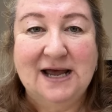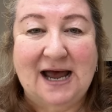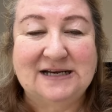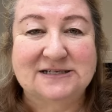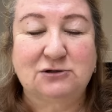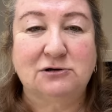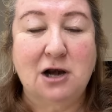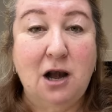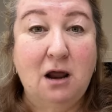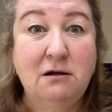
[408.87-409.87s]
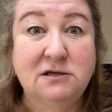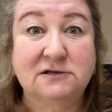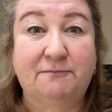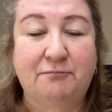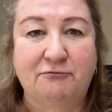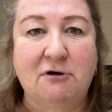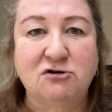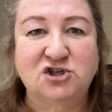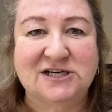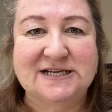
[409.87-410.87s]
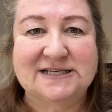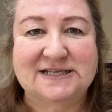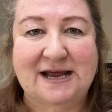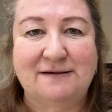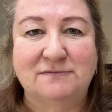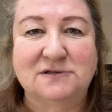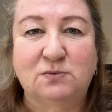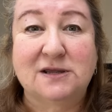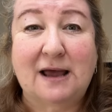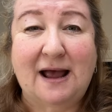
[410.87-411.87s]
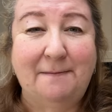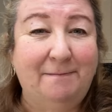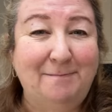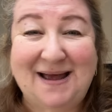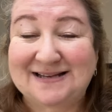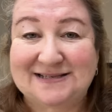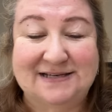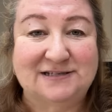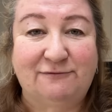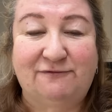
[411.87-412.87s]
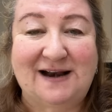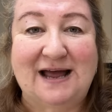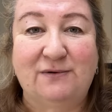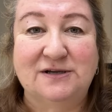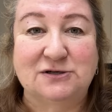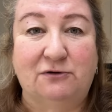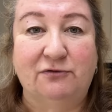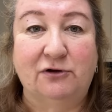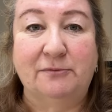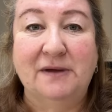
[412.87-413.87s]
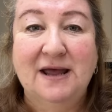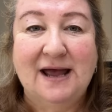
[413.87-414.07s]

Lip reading: and it's got loads of branching stems with masses of flowers on them,